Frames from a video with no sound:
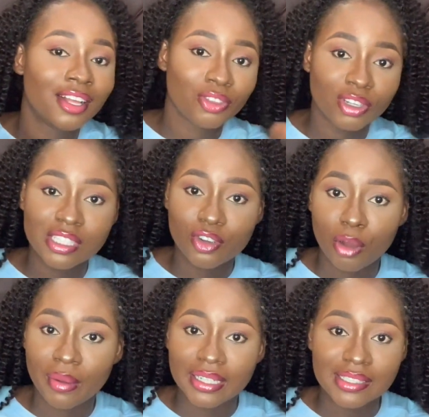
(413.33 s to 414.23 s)
nothing
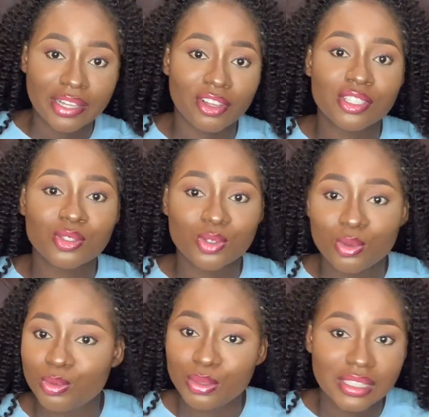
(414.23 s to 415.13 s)
come out, and just
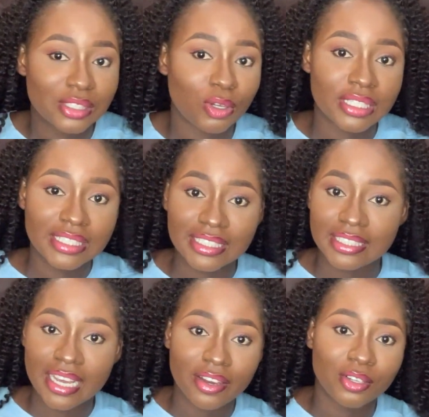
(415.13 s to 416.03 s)
to study
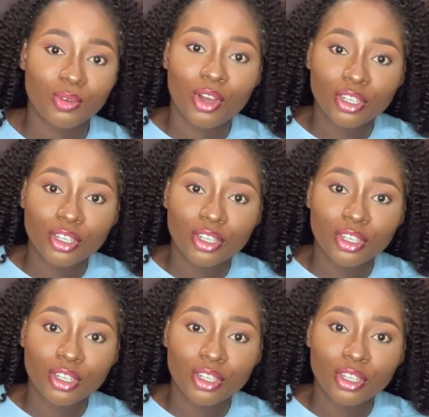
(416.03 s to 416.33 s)
engineering,